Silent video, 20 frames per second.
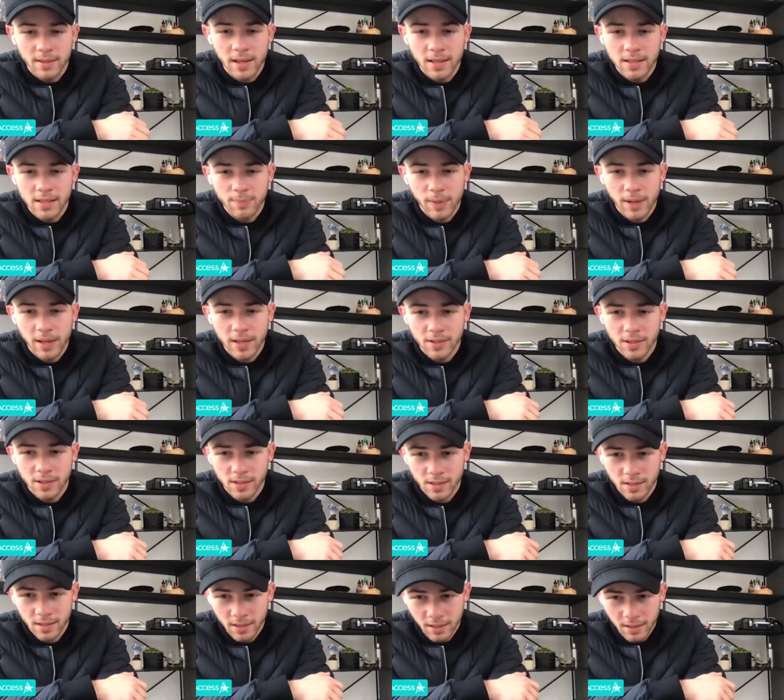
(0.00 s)
and that's by
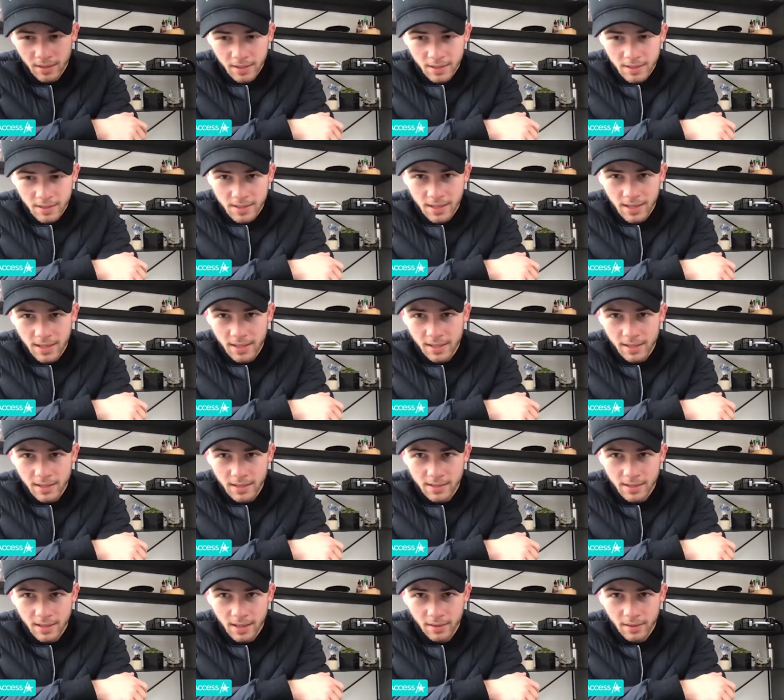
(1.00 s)
just staying
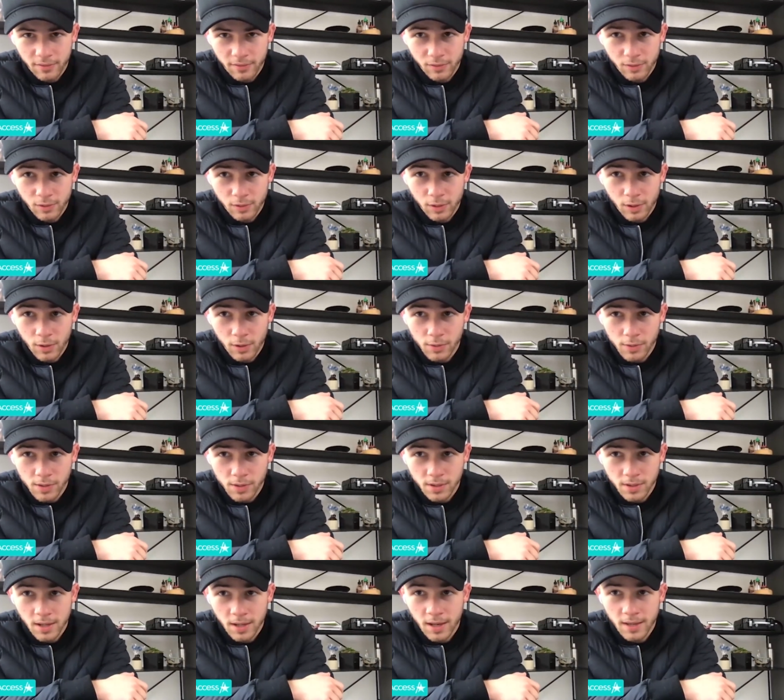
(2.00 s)
as kind of
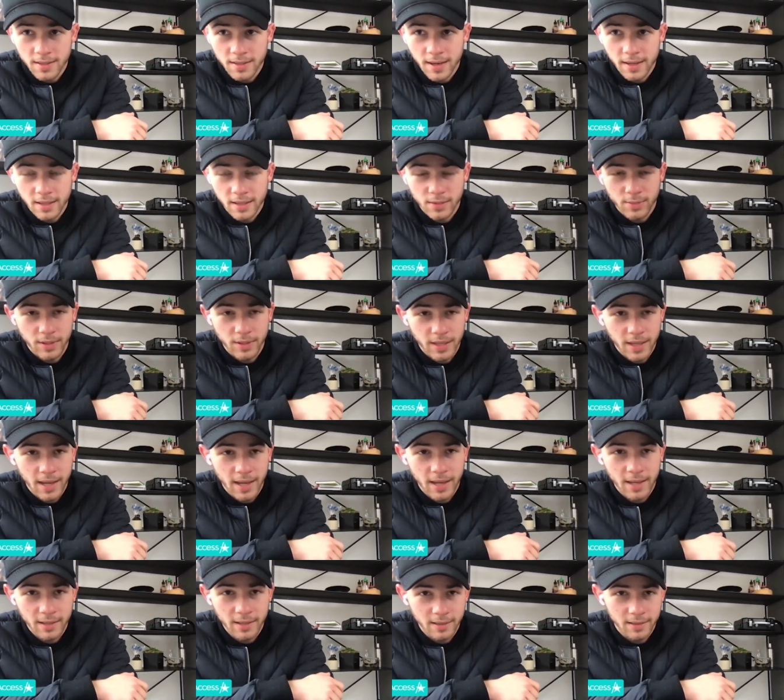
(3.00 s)
close contact as we
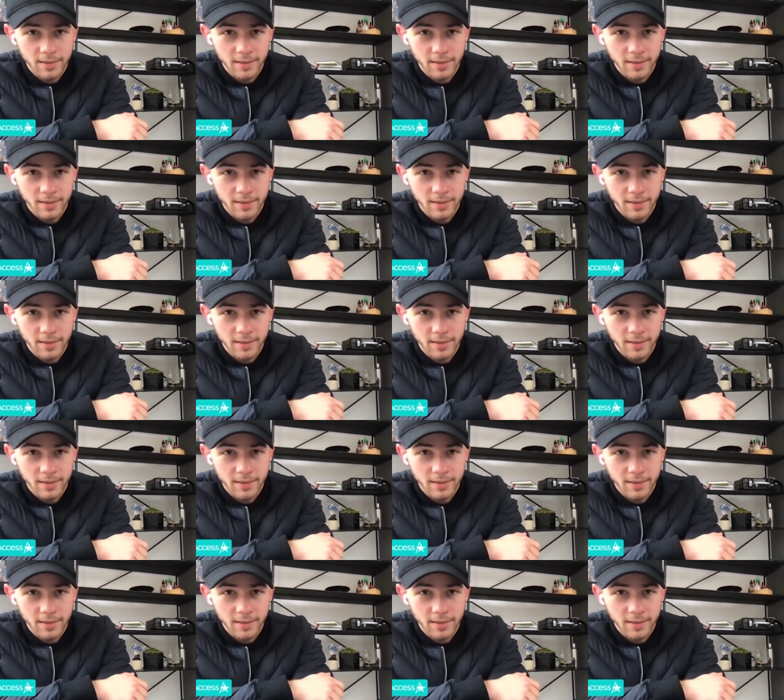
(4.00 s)
can,